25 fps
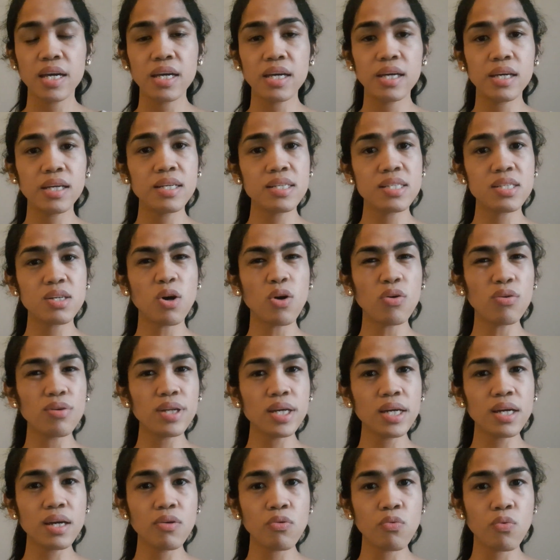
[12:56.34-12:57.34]
is
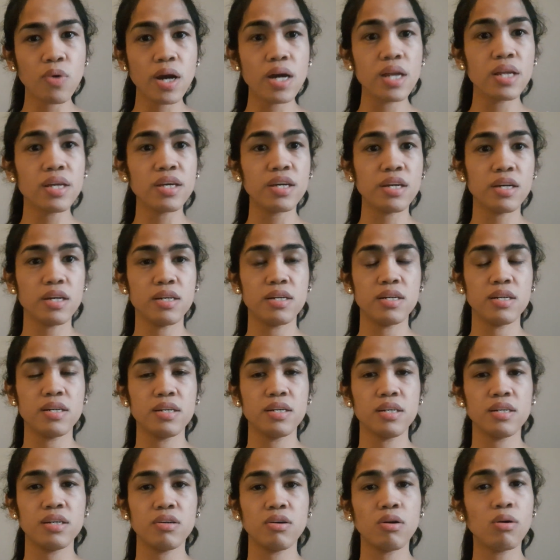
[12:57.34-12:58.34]
only 1
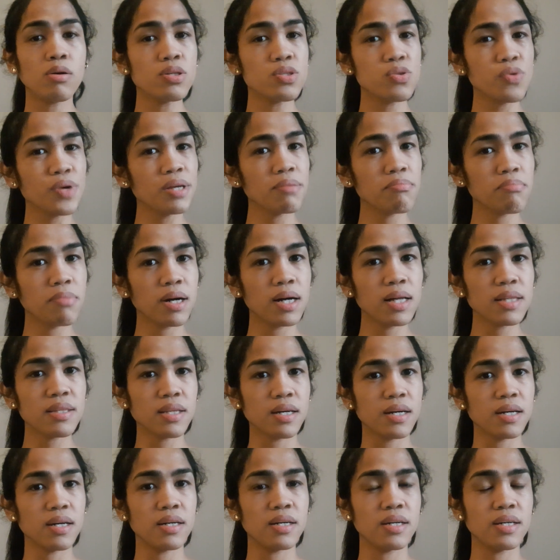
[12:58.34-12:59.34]
year. Also in
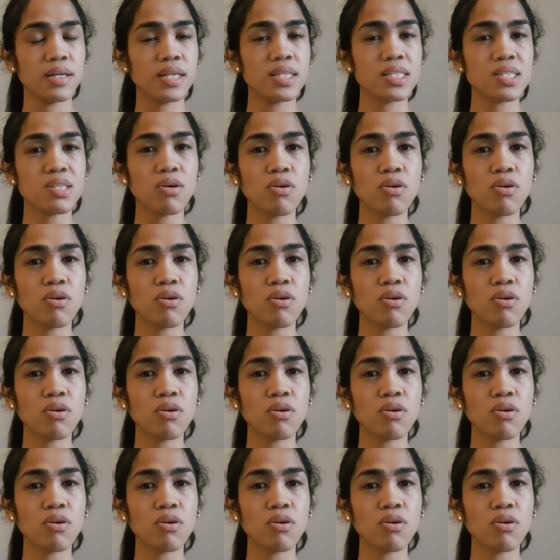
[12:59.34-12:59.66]
Malta, it's